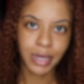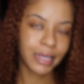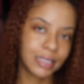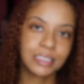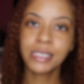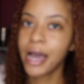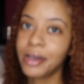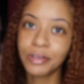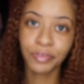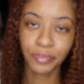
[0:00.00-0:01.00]
I get
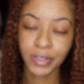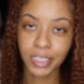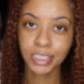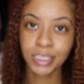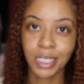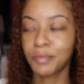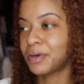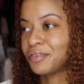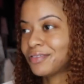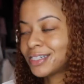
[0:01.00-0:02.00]
tired of French,
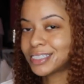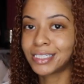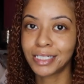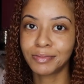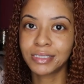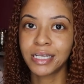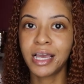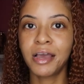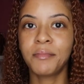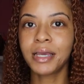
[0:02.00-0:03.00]
but French tips
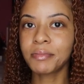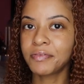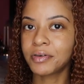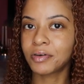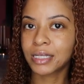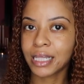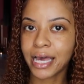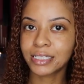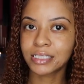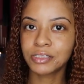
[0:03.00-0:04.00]
make me feel
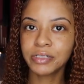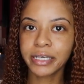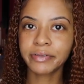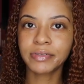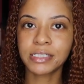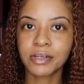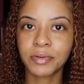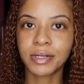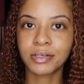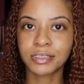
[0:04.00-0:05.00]
classy. You can't even tell that
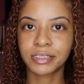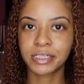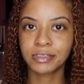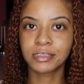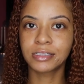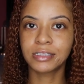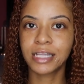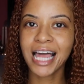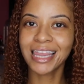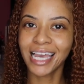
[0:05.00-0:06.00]
my nails are done.
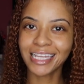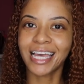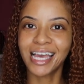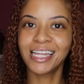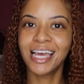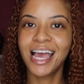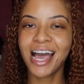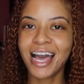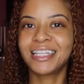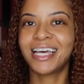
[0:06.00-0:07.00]
I like that.
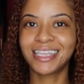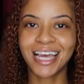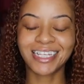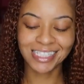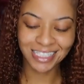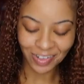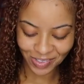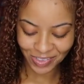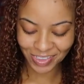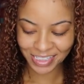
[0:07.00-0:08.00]
I like that
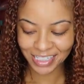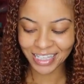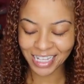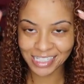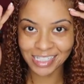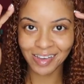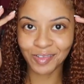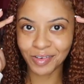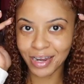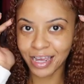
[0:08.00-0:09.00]
subtle. That
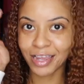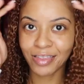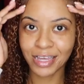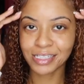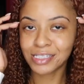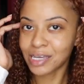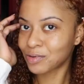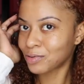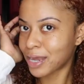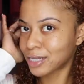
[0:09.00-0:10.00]

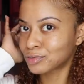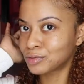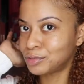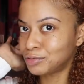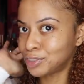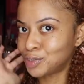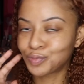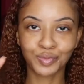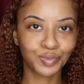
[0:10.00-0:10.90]
subtle natural beauty.